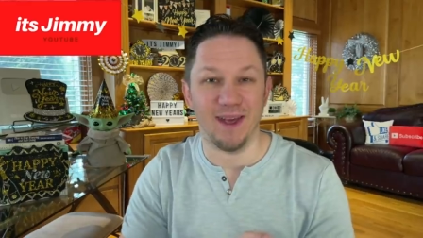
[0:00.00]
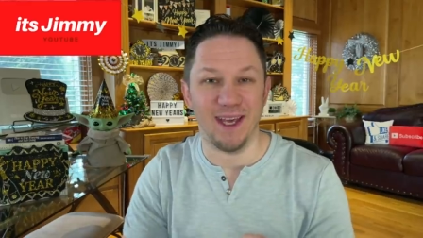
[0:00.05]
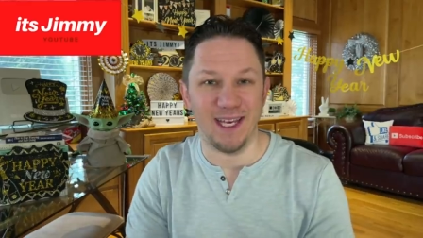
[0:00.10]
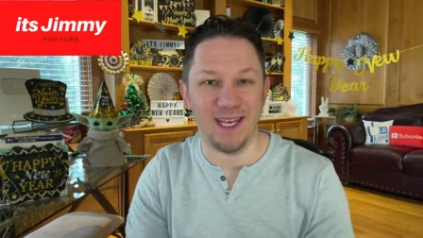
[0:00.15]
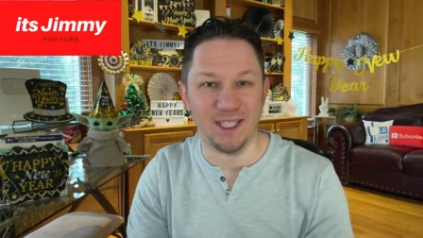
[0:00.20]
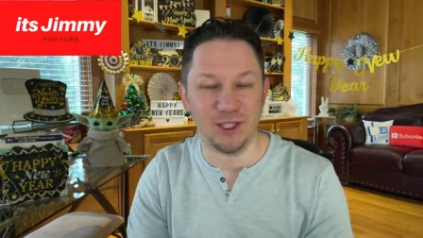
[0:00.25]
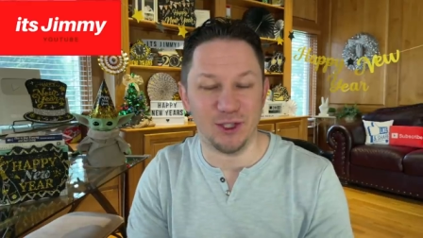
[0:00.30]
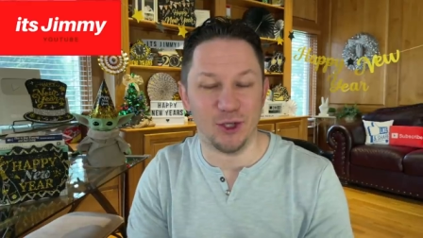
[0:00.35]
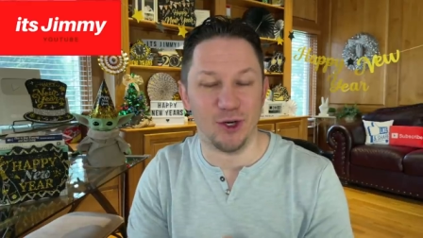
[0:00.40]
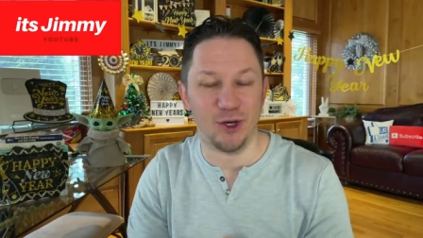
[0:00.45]

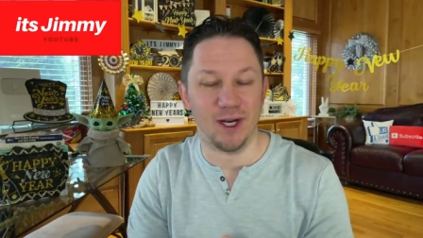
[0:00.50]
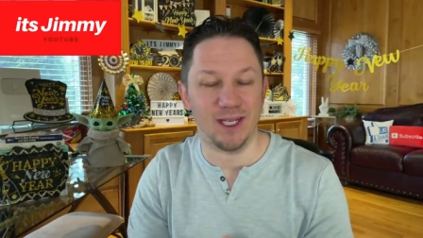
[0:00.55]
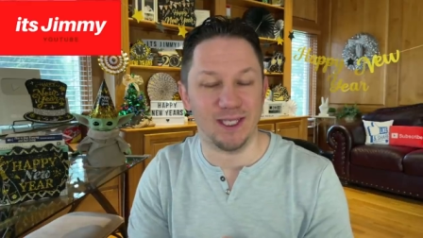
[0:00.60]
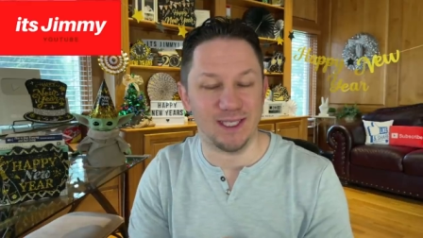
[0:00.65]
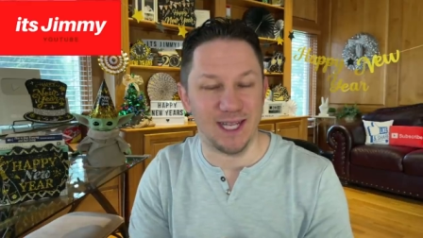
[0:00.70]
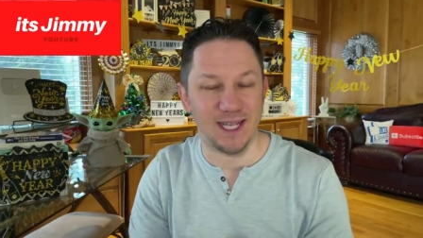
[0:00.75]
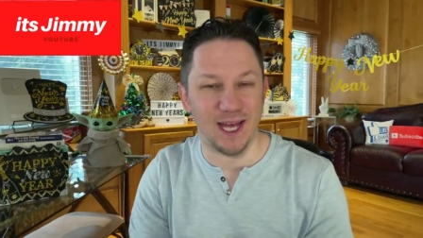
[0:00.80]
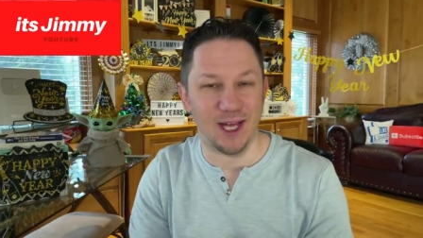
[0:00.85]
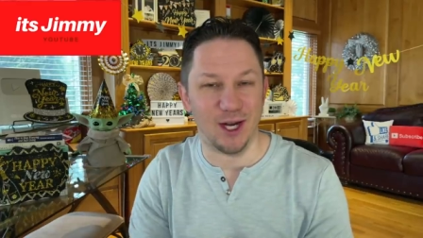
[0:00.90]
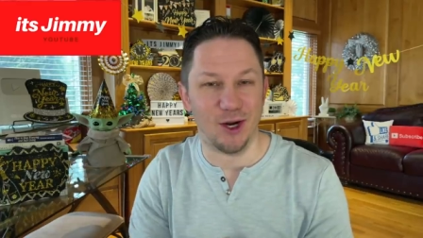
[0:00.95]
Eastern
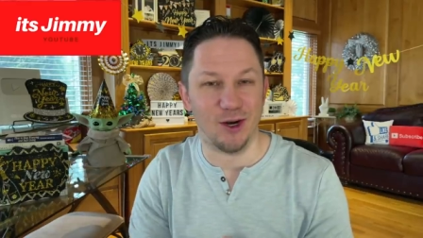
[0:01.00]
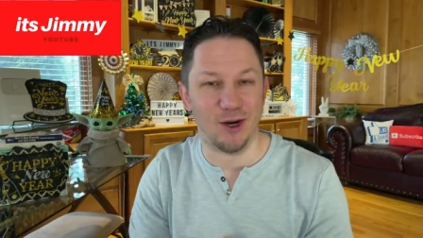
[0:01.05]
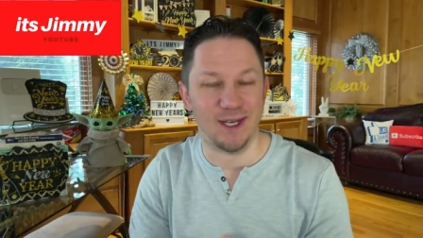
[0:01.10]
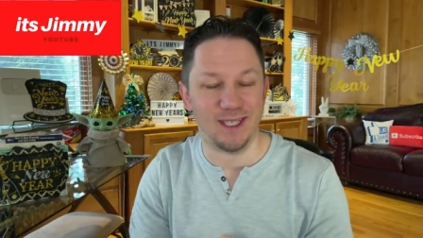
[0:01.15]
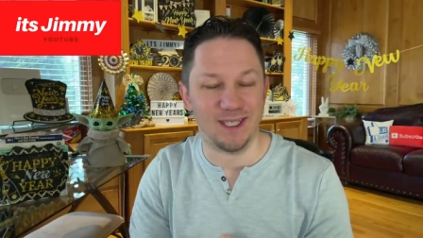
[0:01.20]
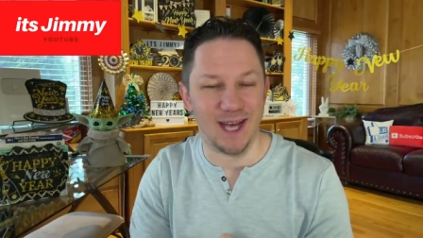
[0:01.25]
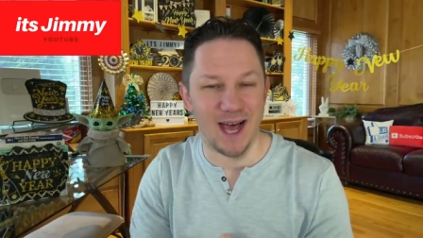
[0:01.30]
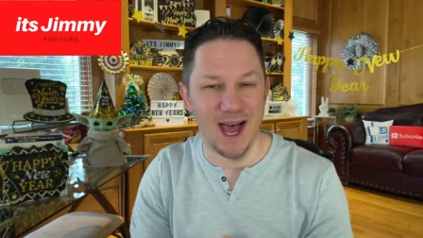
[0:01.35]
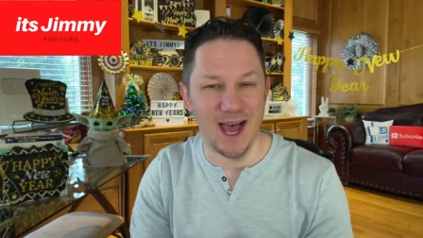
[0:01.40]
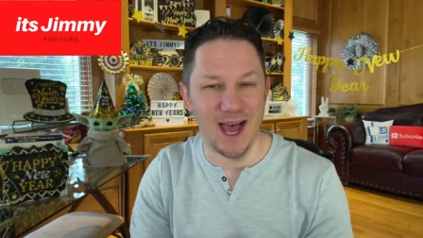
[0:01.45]
Standard
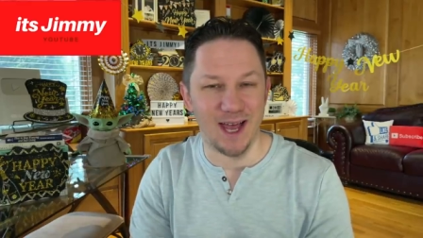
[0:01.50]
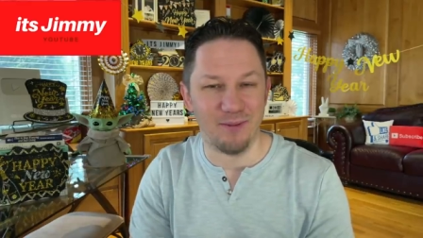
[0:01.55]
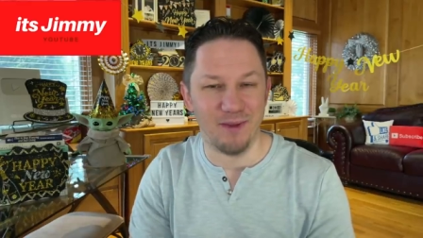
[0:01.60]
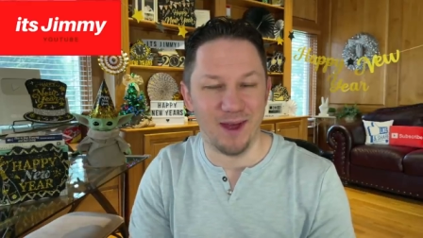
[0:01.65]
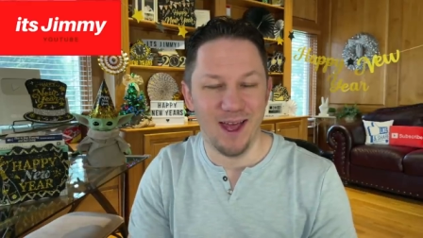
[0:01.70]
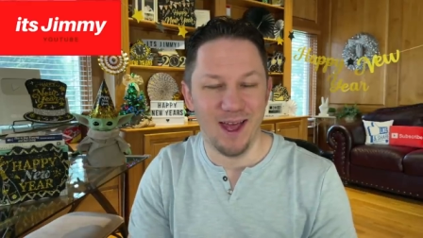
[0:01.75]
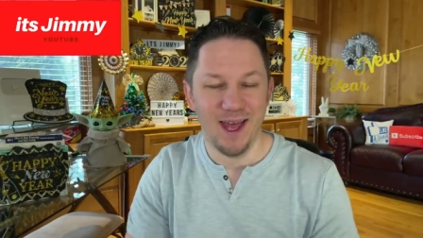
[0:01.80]
Time.